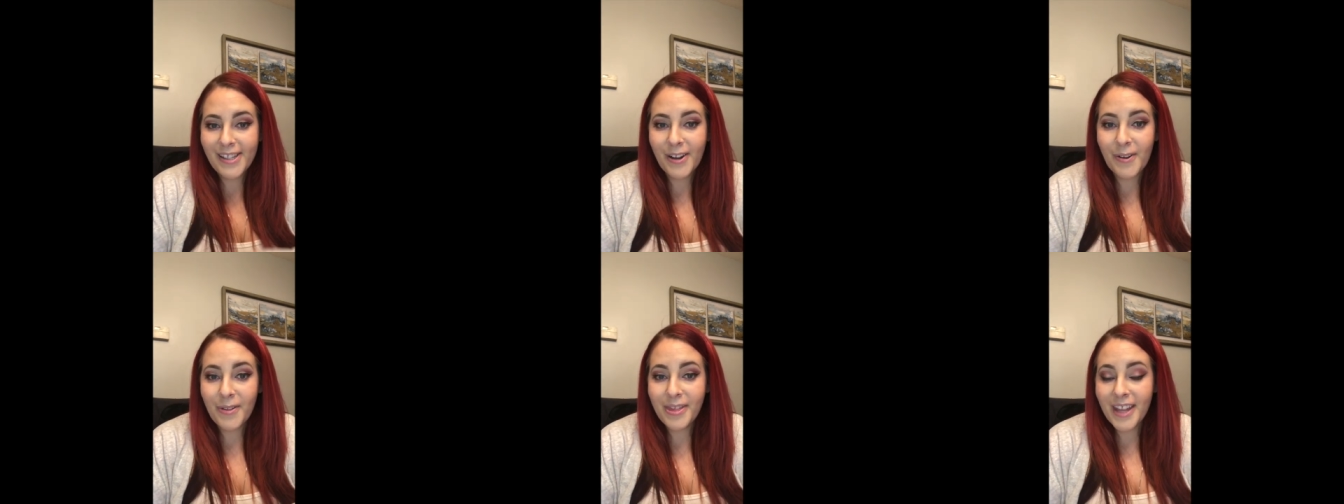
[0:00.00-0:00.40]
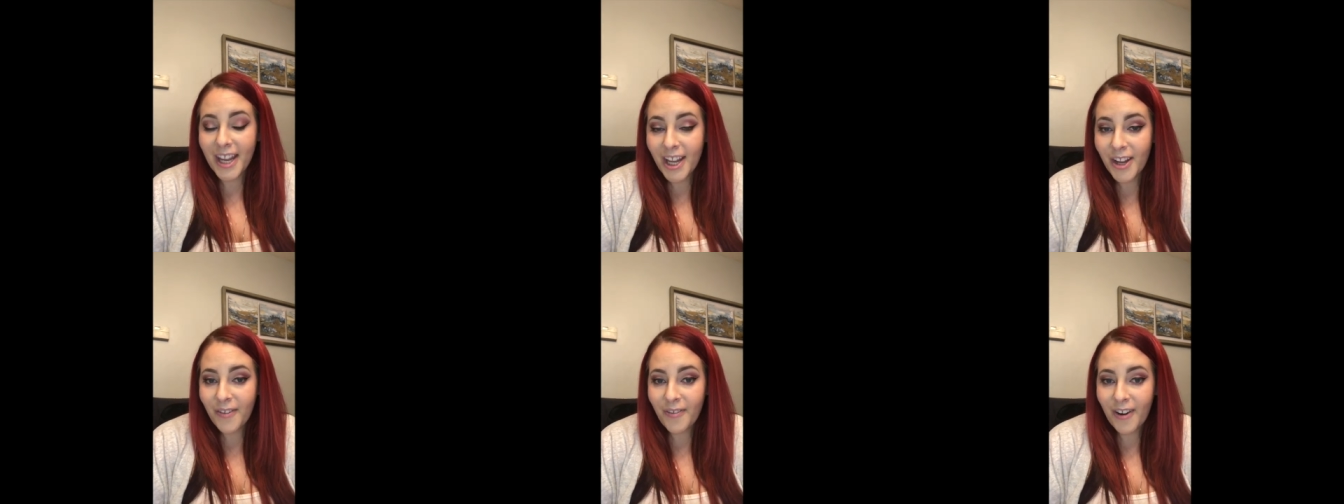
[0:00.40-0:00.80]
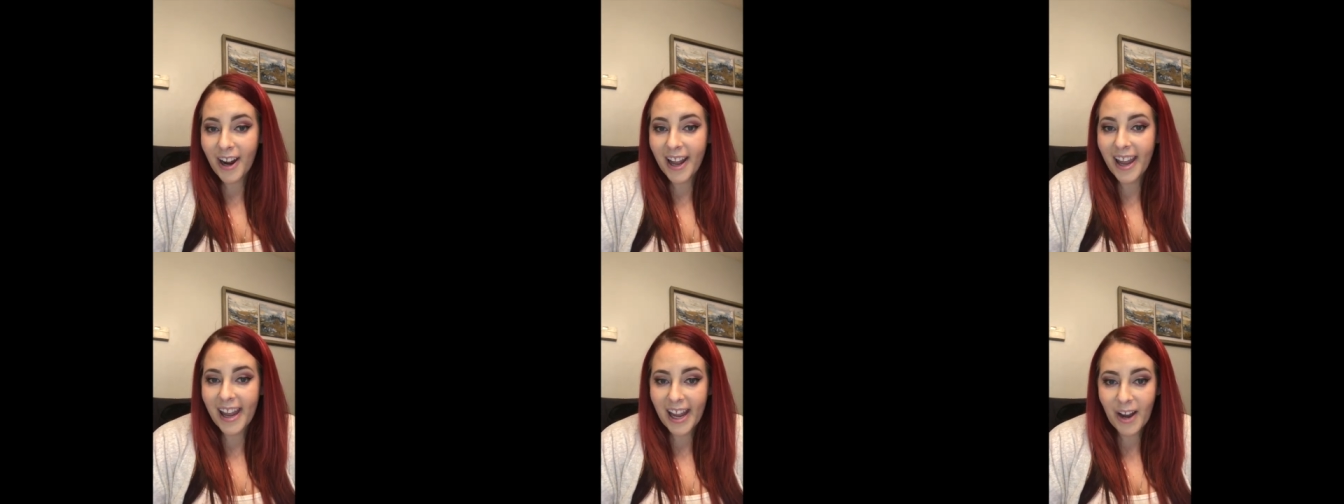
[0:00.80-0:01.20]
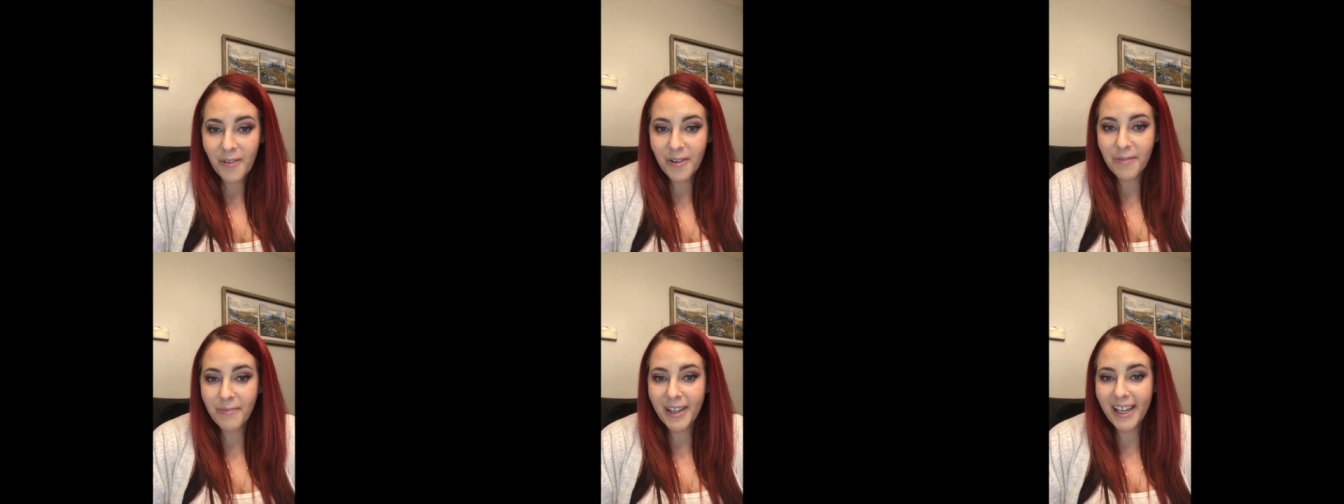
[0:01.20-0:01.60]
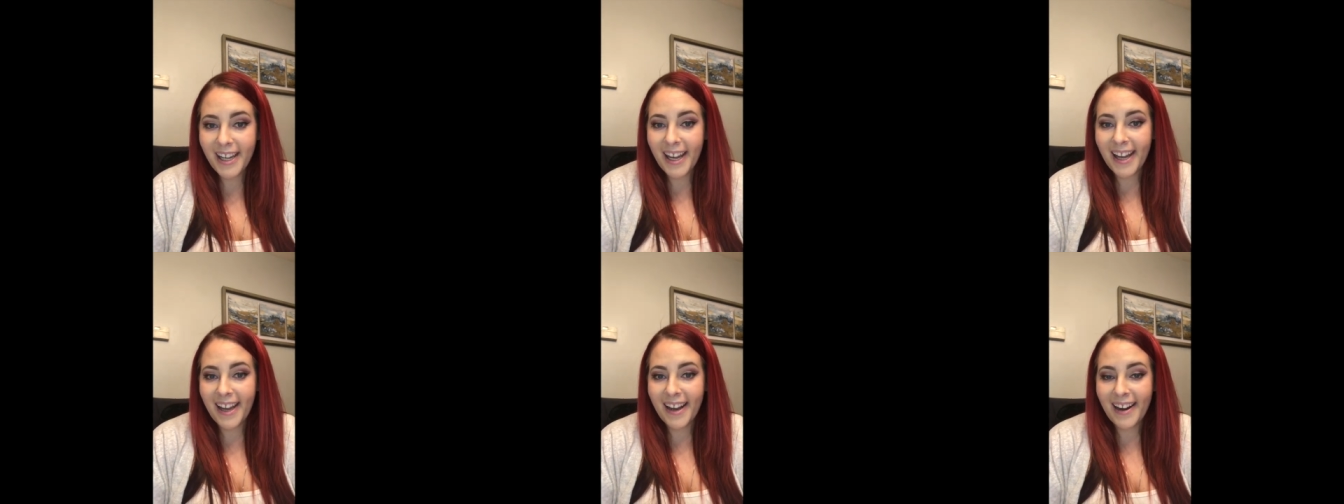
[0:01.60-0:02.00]
So thank you for hanging out with
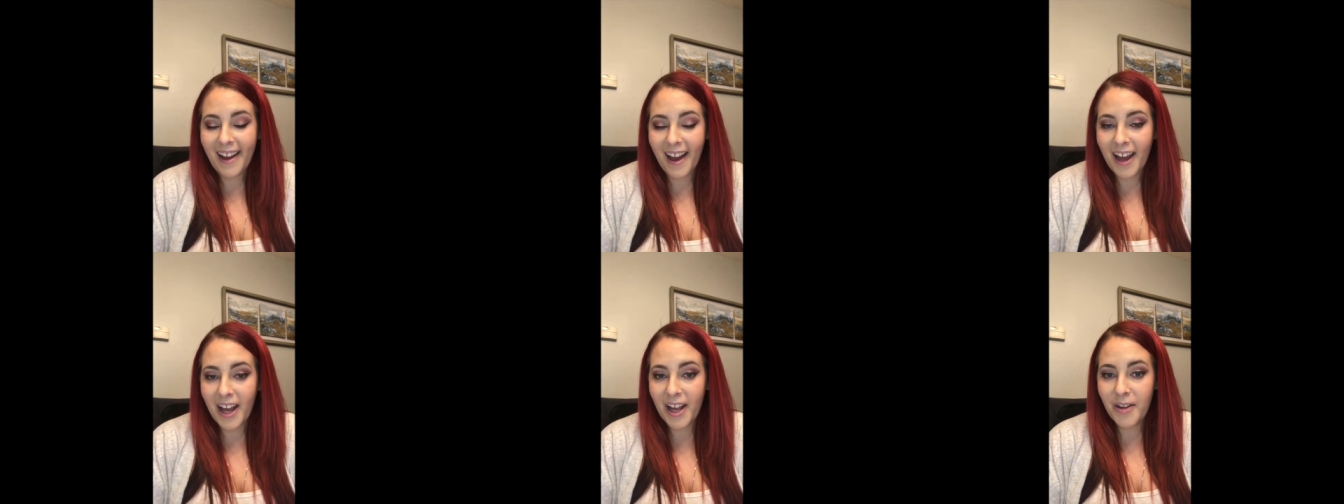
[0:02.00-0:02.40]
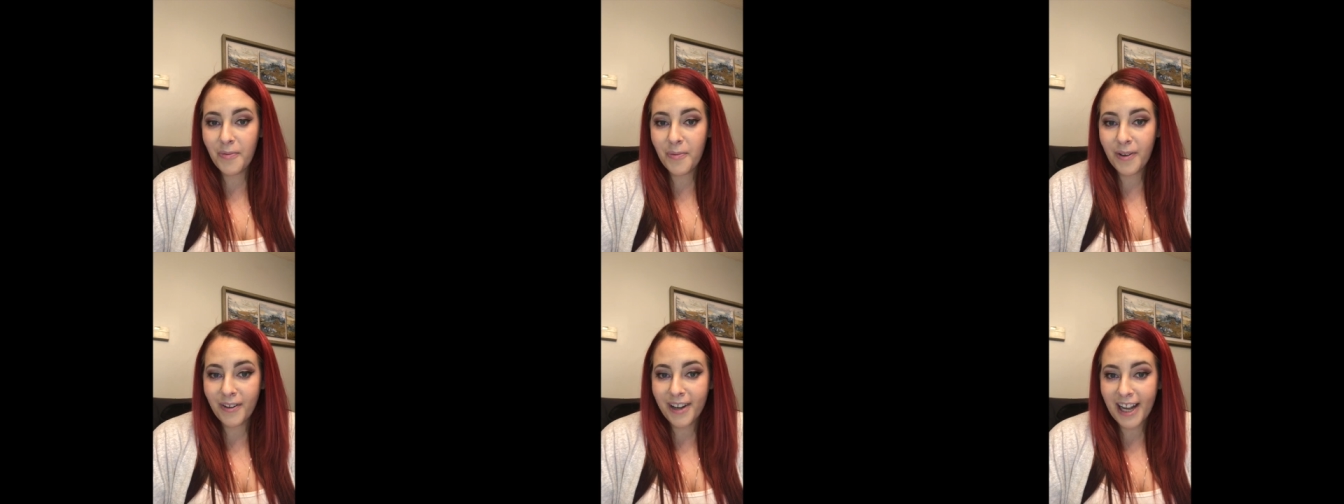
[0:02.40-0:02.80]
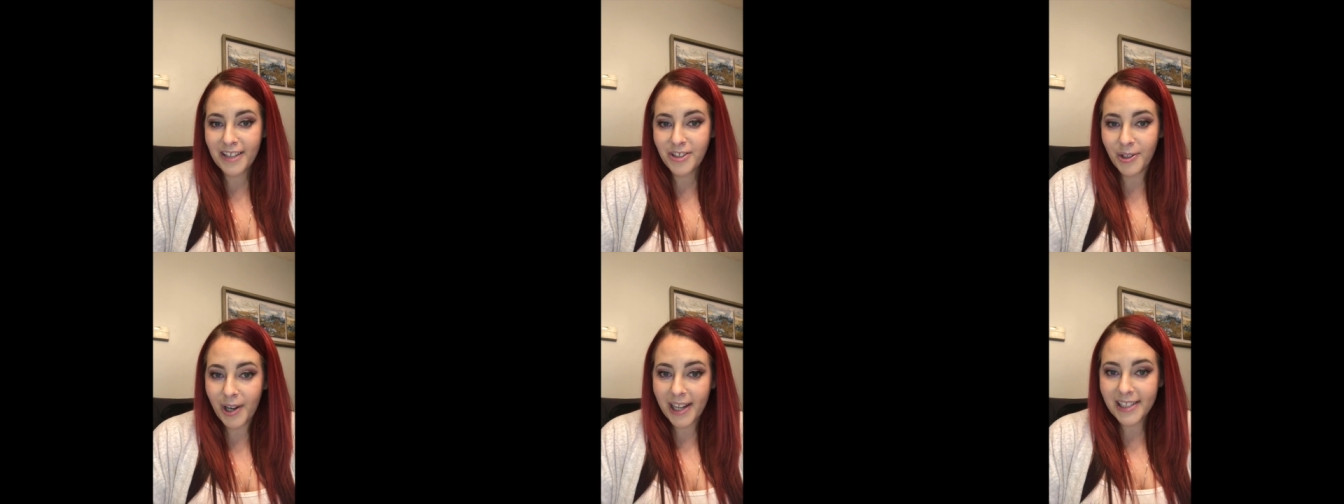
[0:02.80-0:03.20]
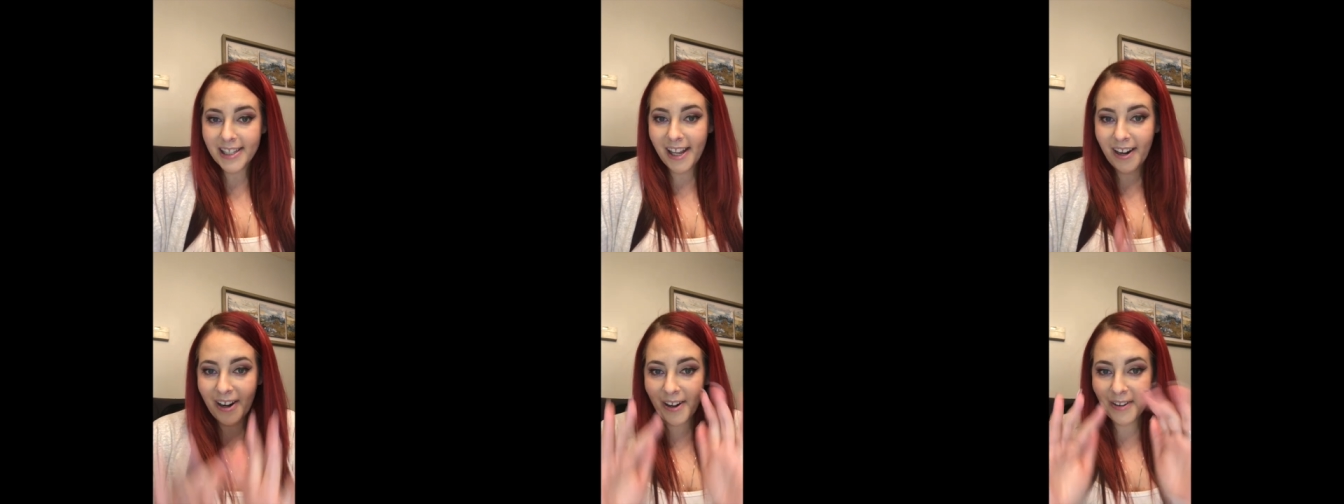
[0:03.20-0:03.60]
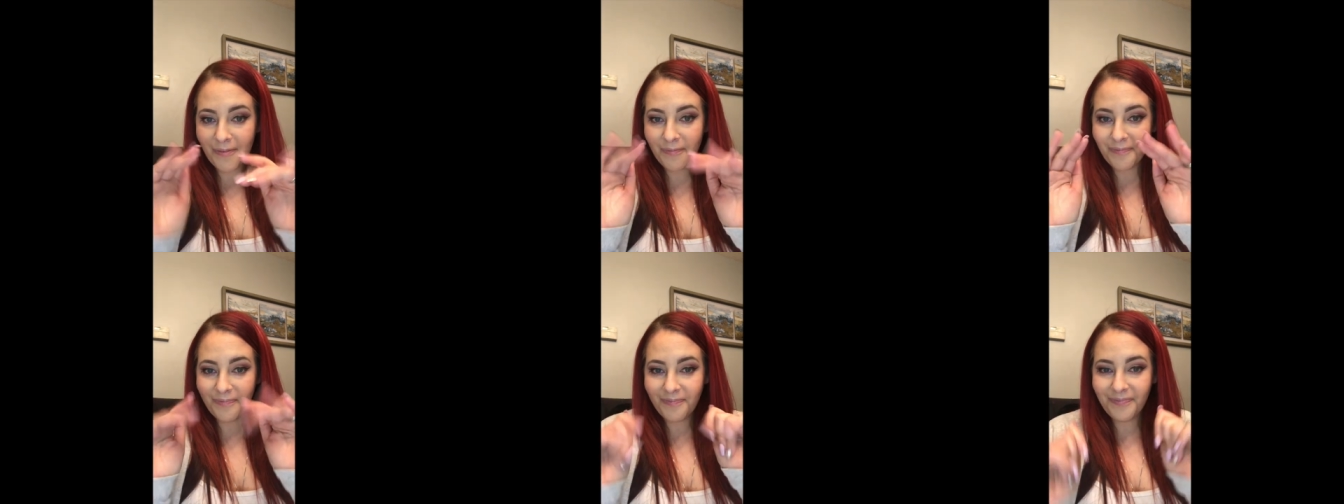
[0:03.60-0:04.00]
me, and I will catch you guys later.